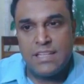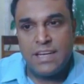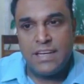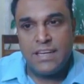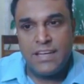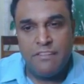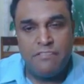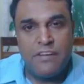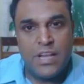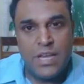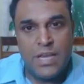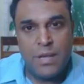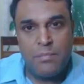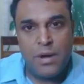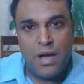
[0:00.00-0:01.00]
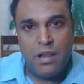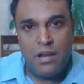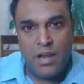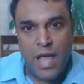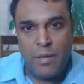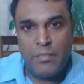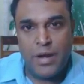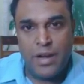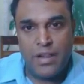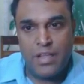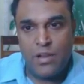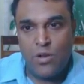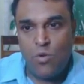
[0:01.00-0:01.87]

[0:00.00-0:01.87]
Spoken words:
the difflib library.